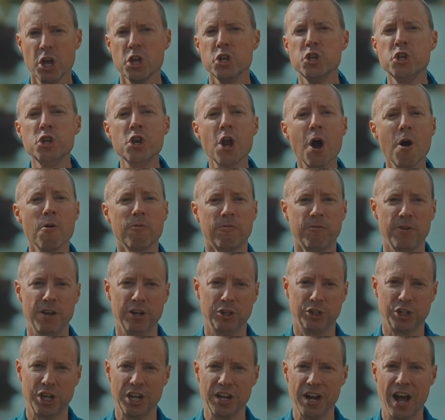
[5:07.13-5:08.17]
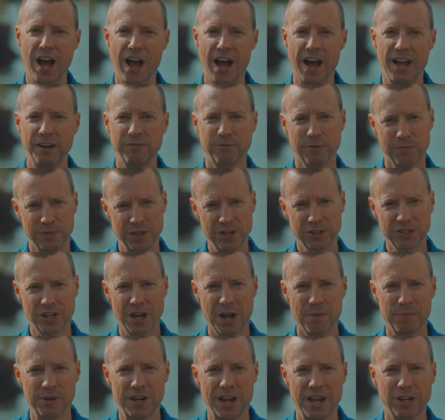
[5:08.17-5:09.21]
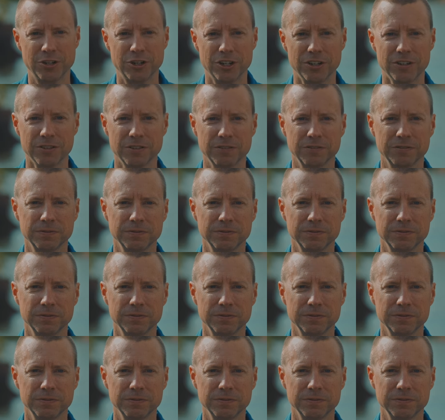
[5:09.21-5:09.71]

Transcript: No fish can hide from this combination.